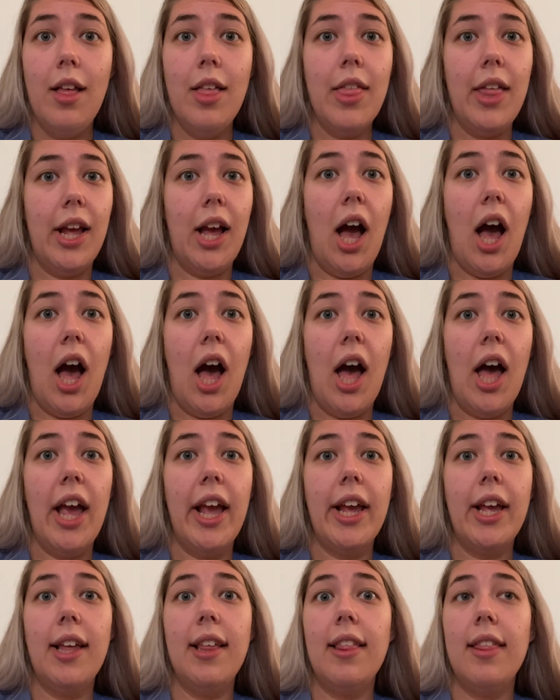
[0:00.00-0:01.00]
Like,
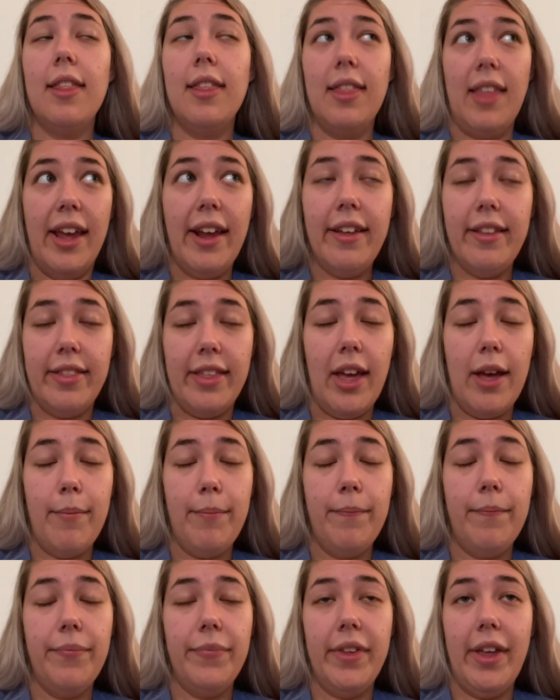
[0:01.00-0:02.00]
I like
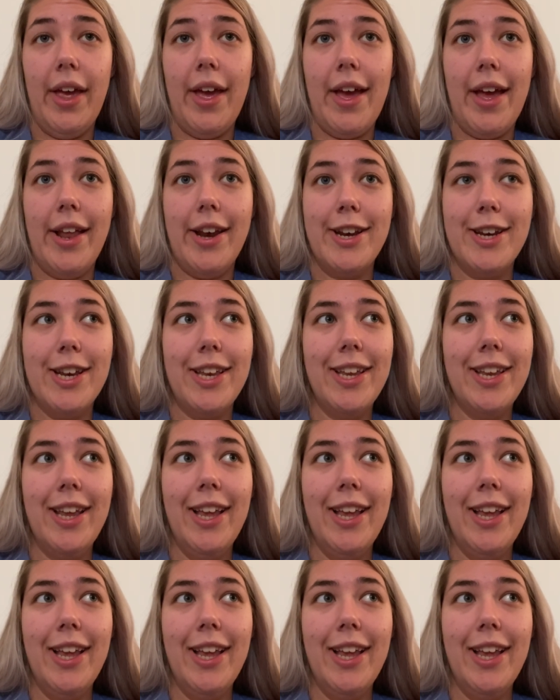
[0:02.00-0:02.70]
them, and